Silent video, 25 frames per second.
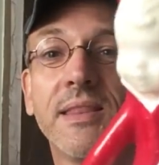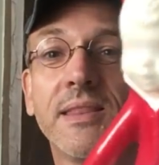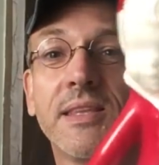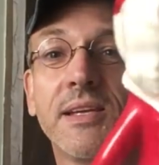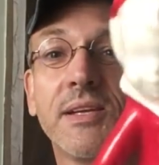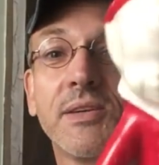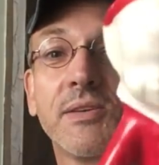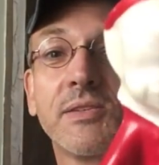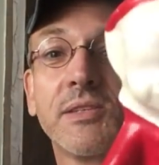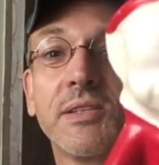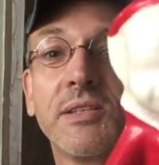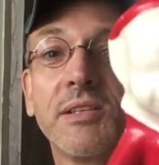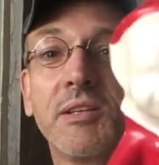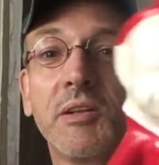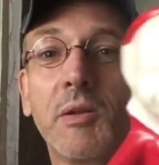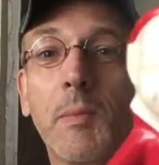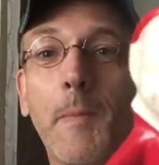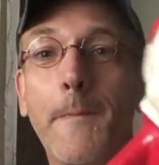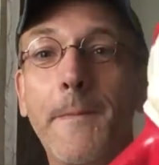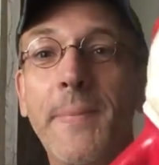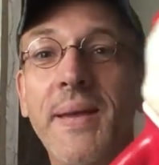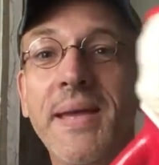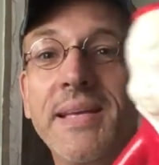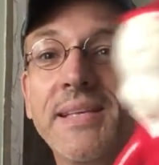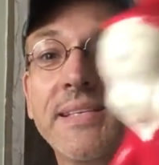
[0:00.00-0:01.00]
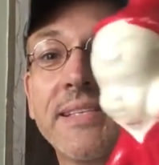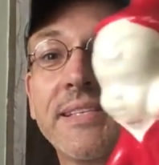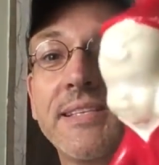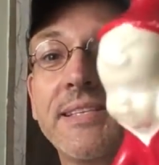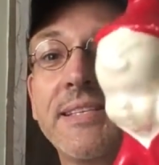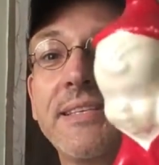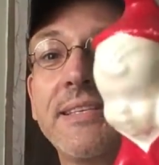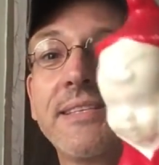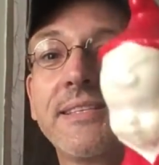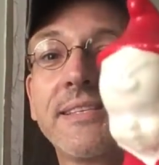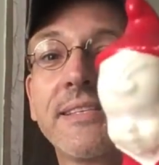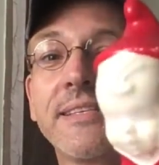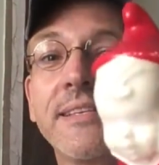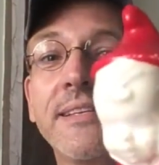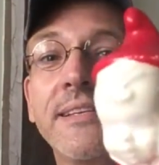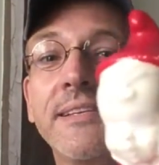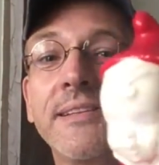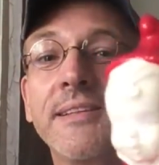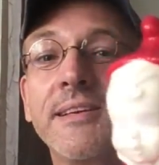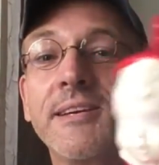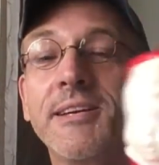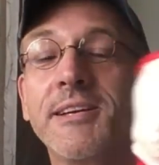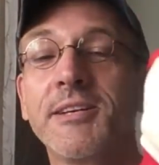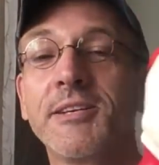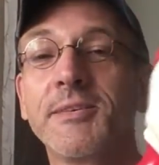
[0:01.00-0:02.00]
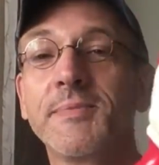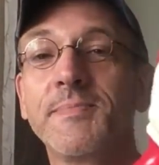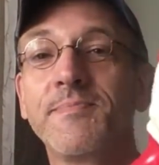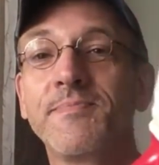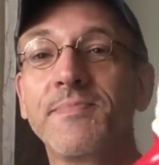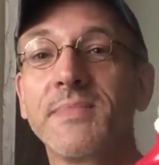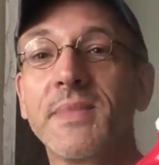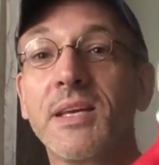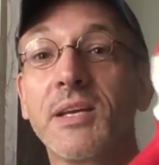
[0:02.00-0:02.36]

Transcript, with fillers: There's a little pixie sitting there,